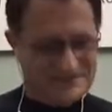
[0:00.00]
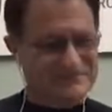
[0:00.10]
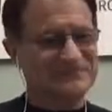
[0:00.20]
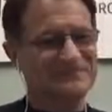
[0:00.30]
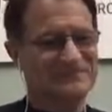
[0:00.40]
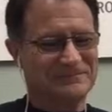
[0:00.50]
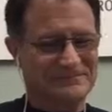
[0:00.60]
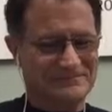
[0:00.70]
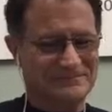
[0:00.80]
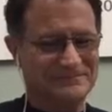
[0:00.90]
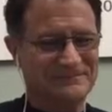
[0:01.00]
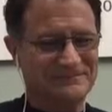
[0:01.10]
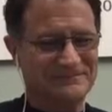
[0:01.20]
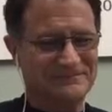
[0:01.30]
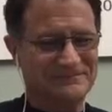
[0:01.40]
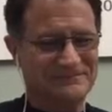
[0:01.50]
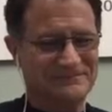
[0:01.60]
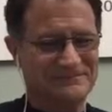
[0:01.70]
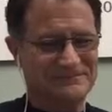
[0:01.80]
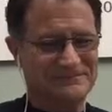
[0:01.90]

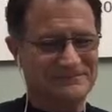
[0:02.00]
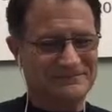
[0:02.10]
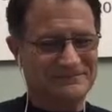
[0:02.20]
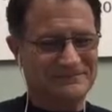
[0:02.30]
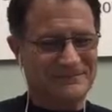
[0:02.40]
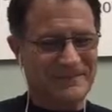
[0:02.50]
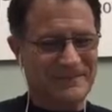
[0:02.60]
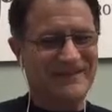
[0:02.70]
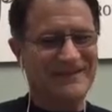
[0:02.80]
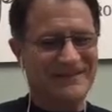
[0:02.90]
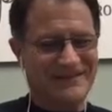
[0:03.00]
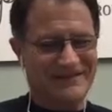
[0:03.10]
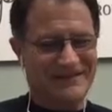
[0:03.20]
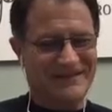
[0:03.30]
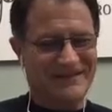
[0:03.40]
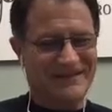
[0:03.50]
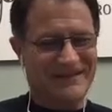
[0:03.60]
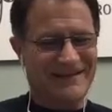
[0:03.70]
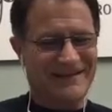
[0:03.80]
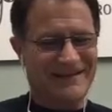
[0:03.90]

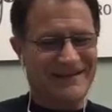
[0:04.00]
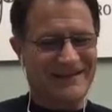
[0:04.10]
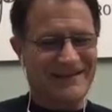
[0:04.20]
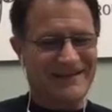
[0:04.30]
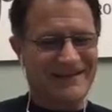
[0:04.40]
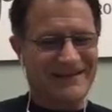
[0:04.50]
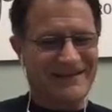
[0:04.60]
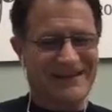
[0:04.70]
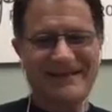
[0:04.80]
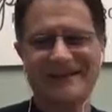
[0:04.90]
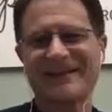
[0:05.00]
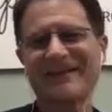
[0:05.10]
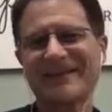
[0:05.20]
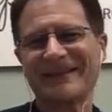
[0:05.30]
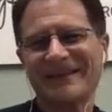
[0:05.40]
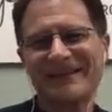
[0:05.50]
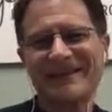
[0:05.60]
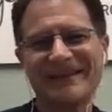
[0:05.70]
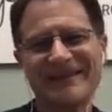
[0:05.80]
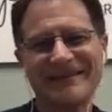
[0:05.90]

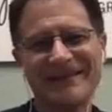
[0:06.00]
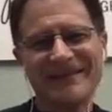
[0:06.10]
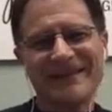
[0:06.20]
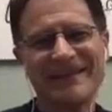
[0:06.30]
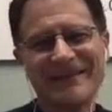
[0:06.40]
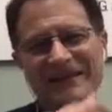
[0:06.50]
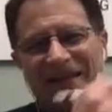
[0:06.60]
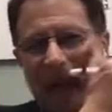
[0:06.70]
(silent)